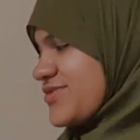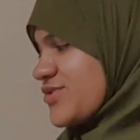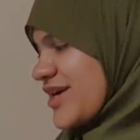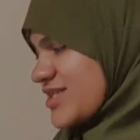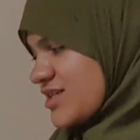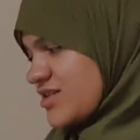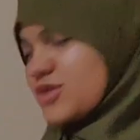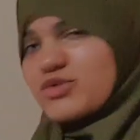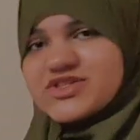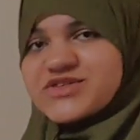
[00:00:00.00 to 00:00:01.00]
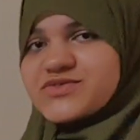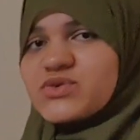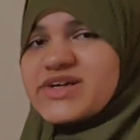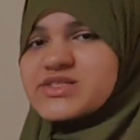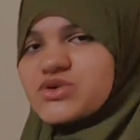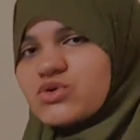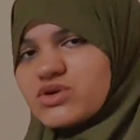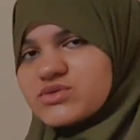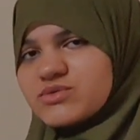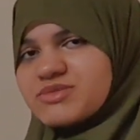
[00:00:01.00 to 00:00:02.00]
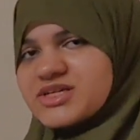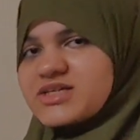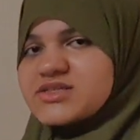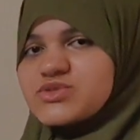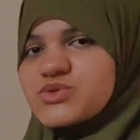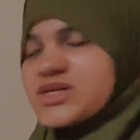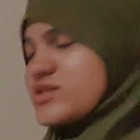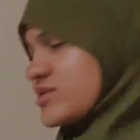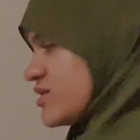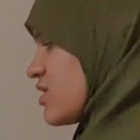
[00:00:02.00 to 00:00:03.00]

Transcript: 2x and here positive 2x, so it will be cut together.